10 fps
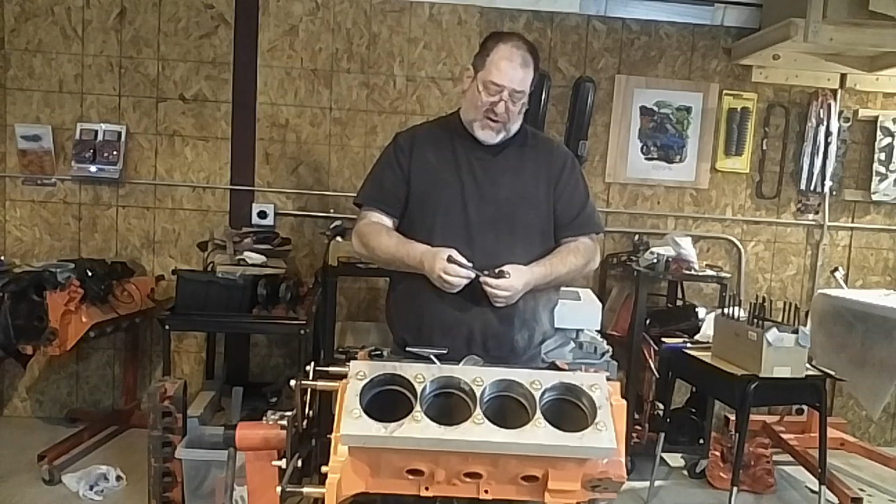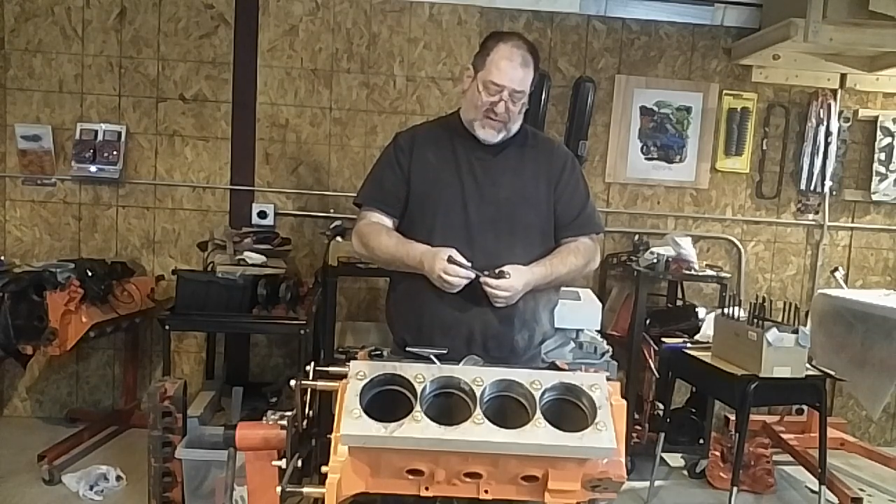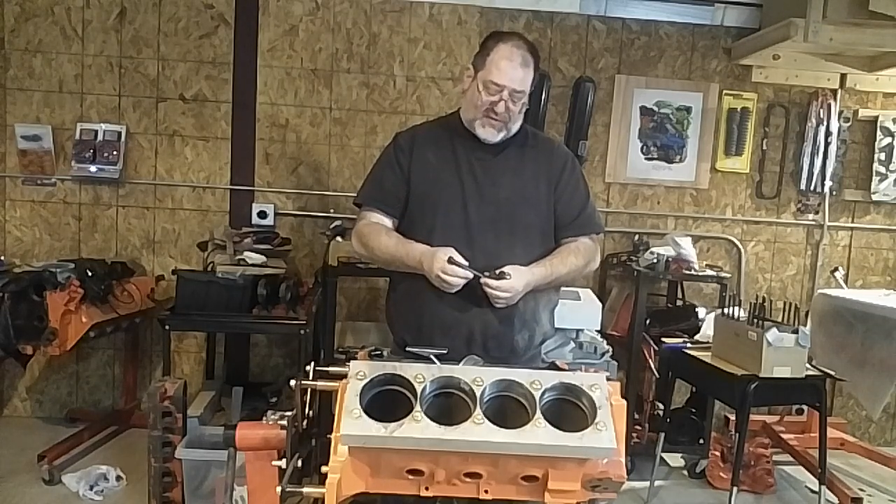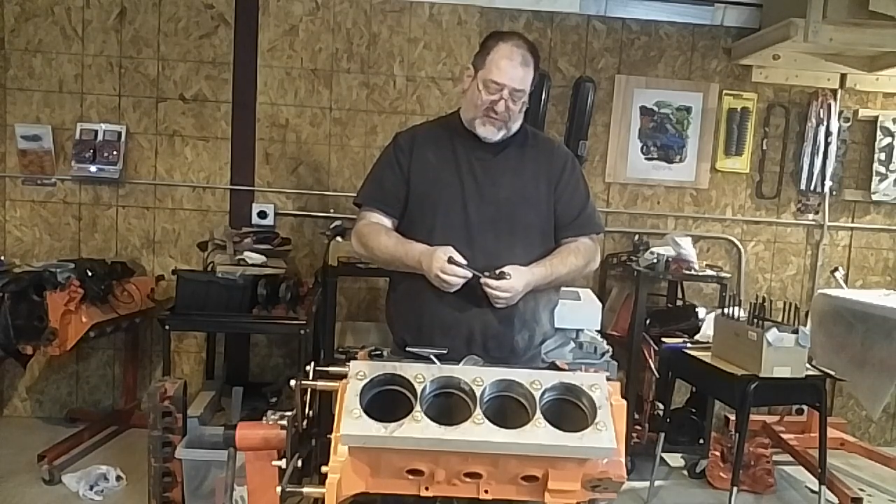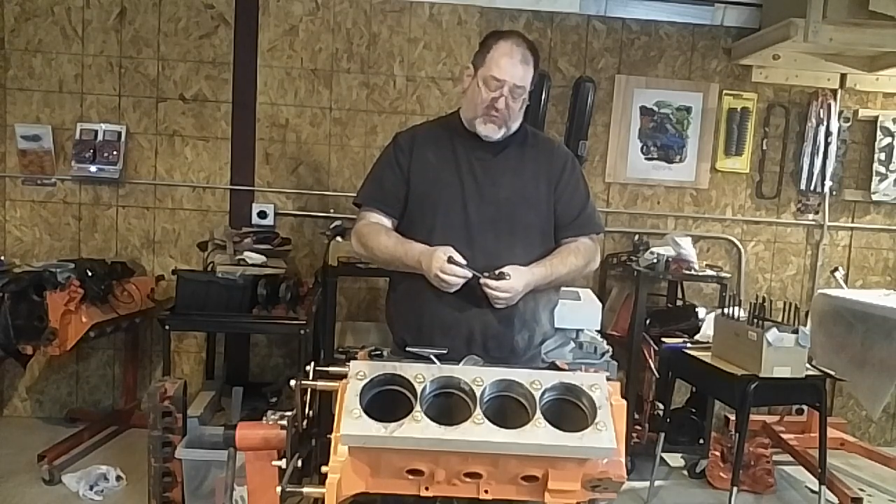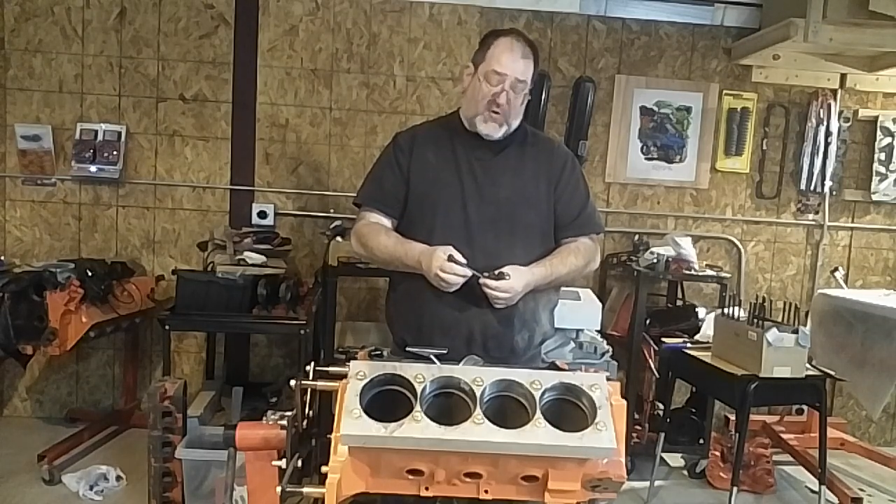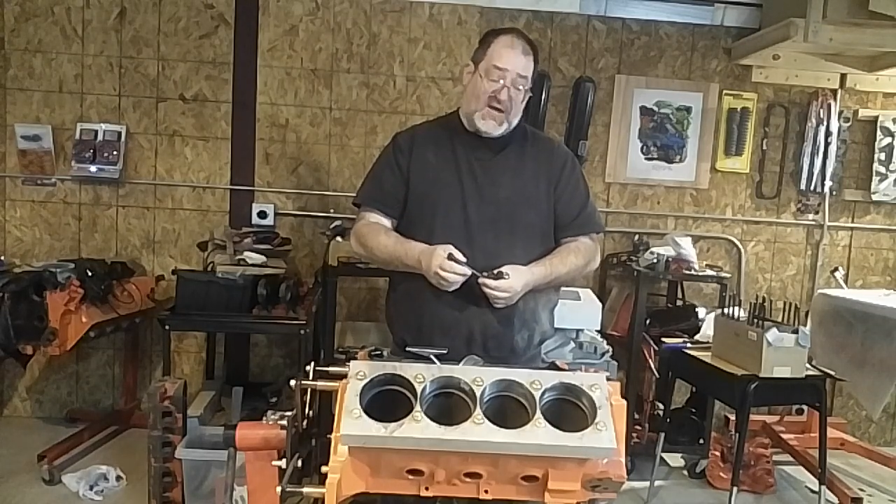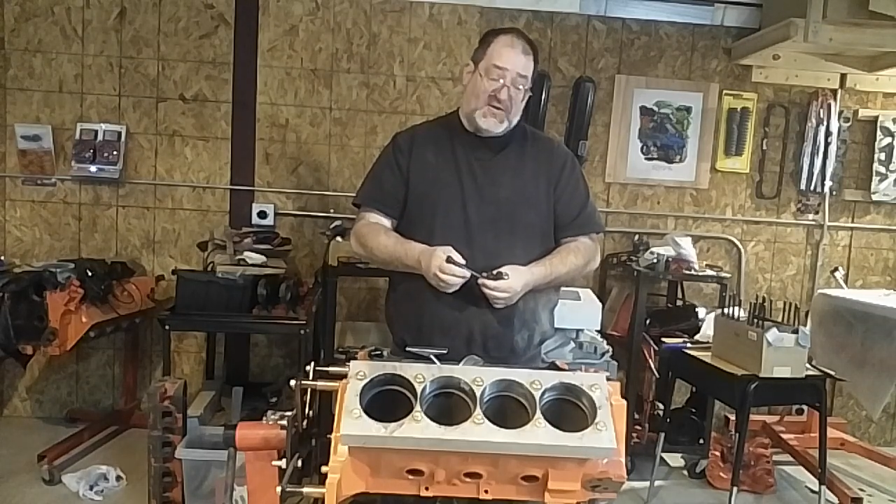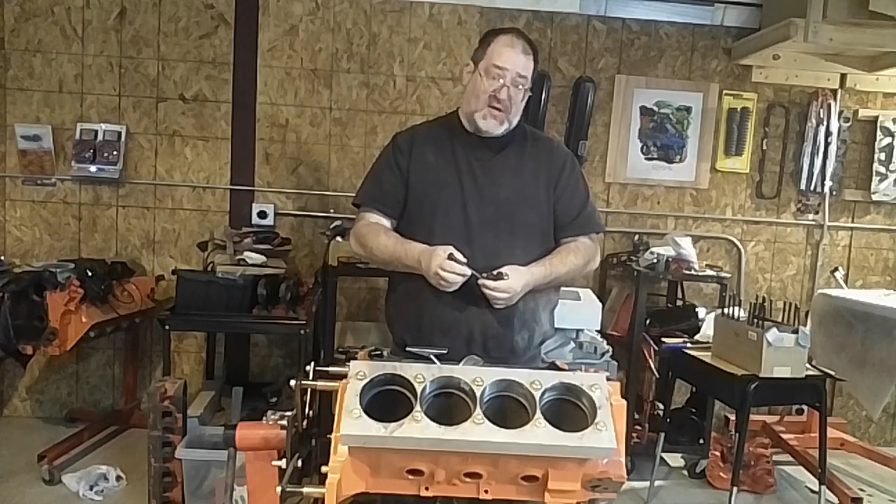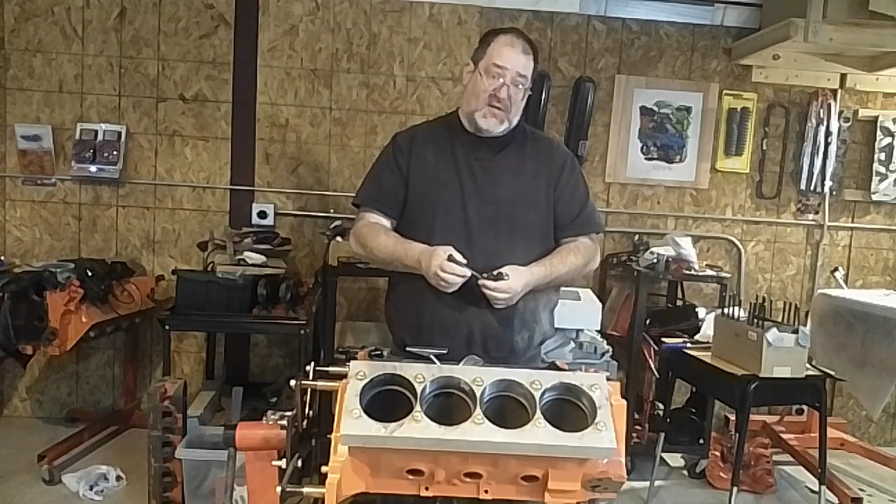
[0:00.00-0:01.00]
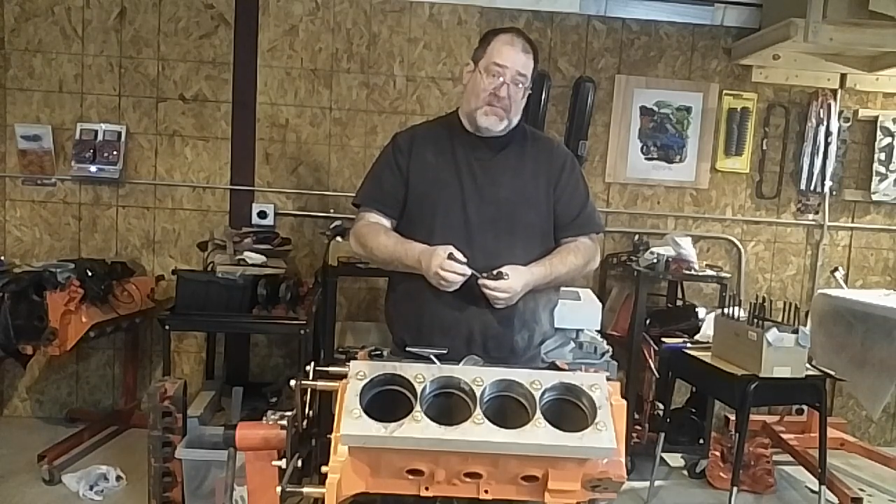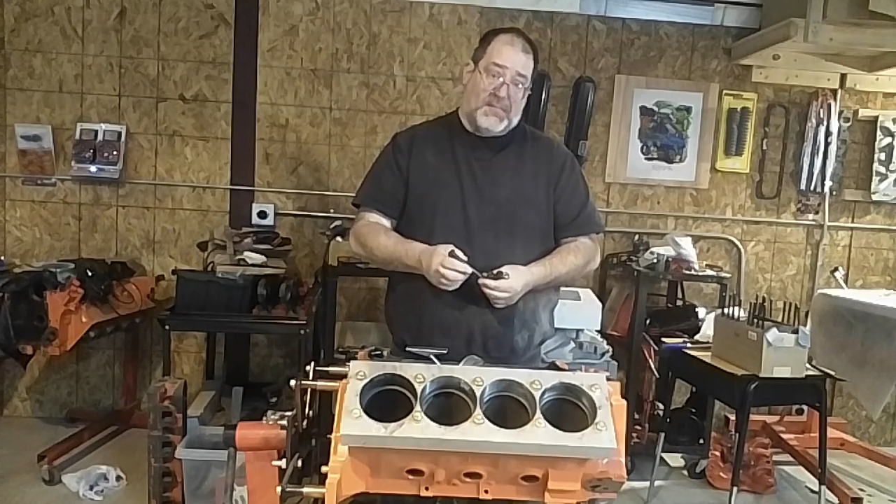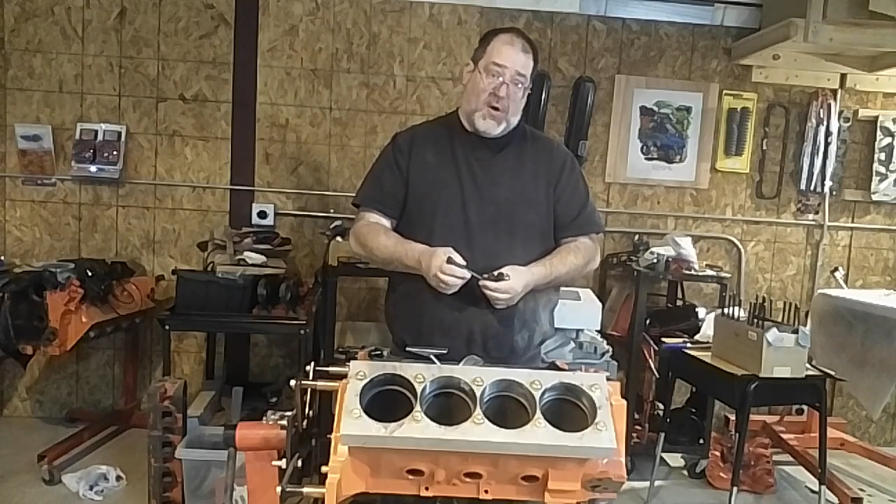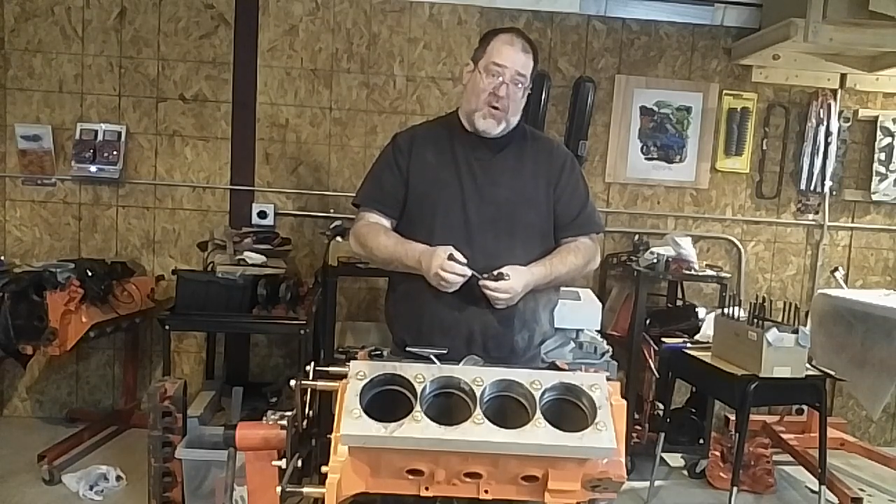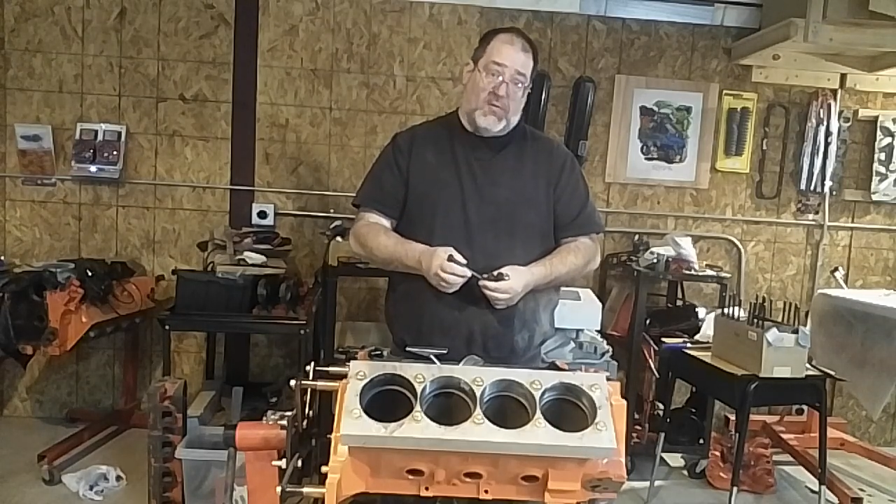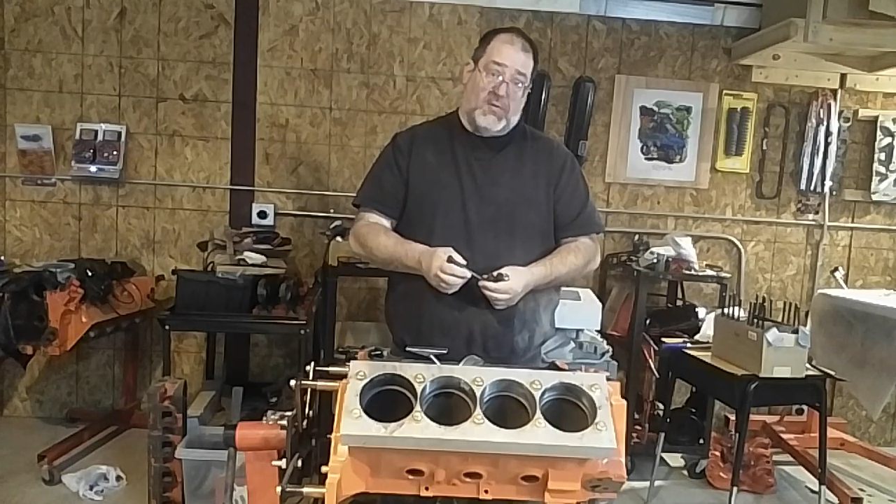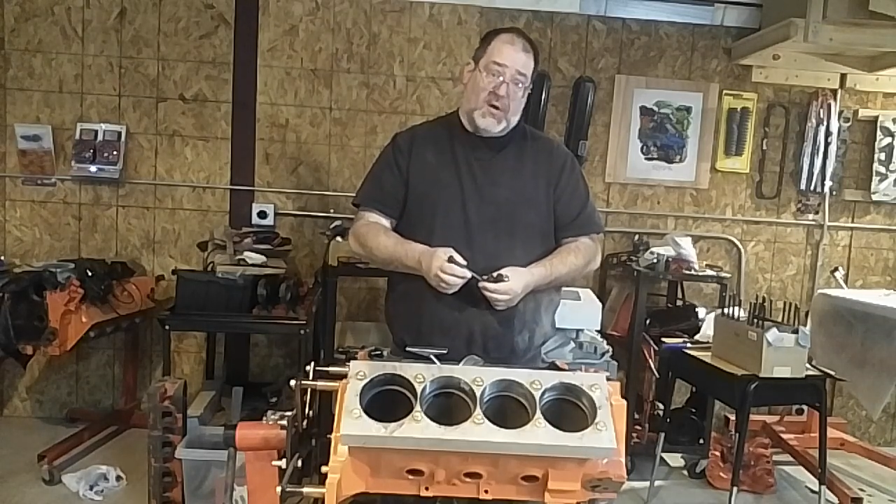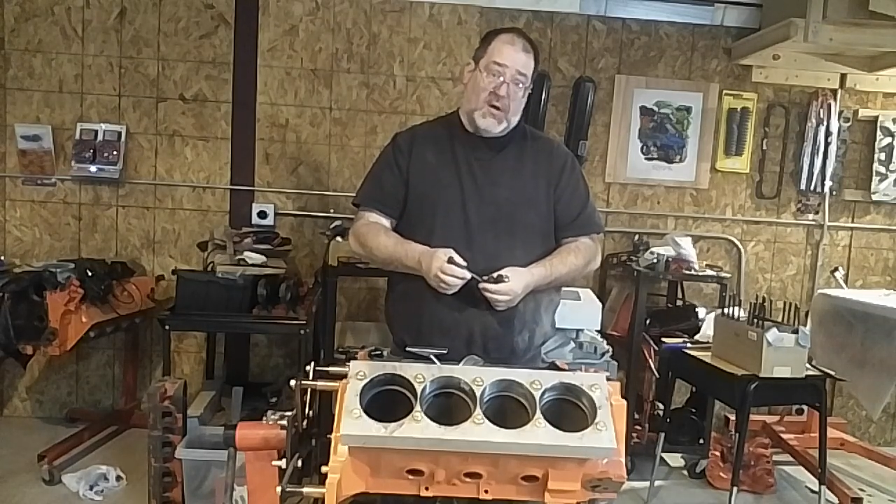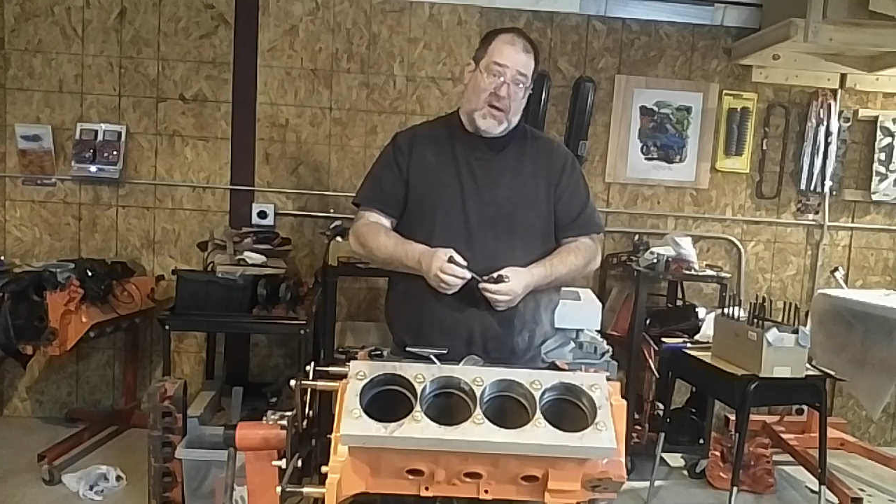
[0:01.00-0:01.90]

where the stretch in the bolt